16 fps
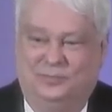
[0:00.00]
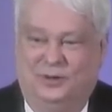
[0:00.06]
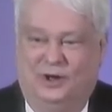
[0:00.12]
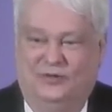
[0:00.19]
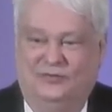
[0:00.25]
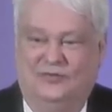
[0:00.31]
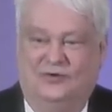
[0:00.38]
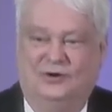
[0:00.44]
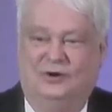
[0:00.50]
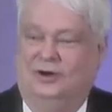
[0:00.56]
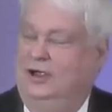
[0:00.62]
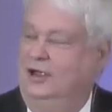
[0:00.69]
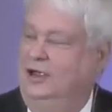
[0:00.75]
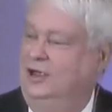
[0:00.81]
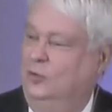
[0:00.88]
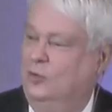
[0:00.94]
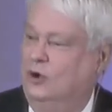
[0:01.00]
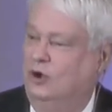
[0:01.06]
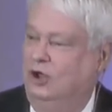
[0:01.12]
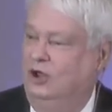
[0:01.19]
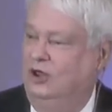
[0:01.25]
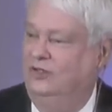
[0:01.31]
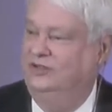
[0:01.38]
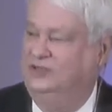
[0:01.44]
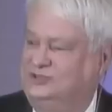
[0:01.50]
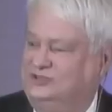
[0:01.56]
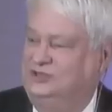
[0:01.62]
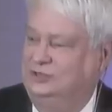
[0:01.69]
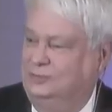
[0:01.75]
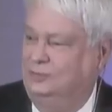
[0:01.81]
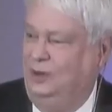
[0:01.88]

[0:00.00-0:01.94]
over where all of this took